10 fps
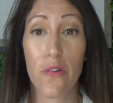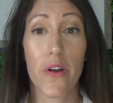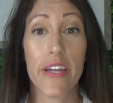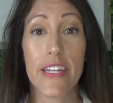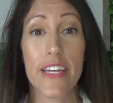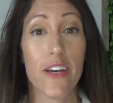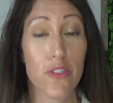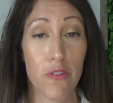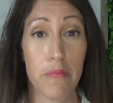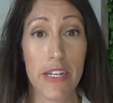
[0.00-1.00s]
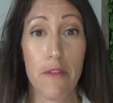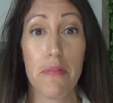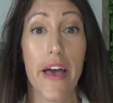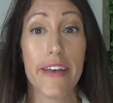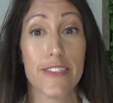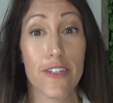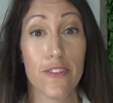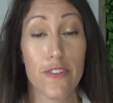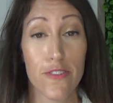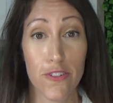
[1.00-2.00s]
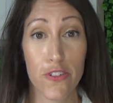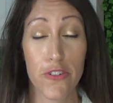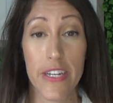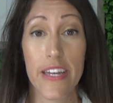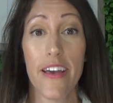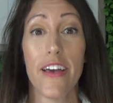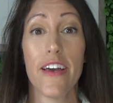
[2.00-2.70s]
or any assortment of plastic surgery